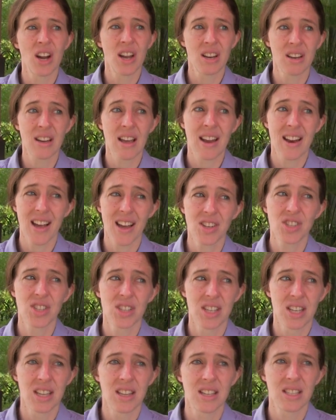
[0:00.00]
and and
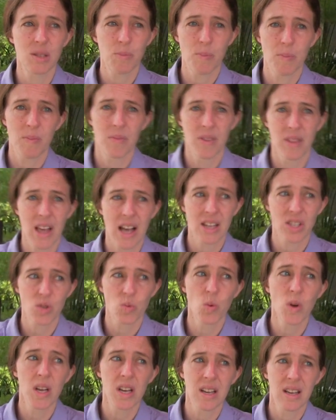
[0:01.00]
actually this
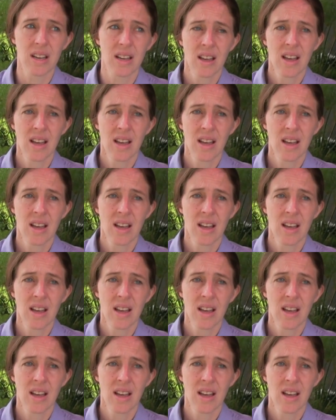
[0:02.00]
last week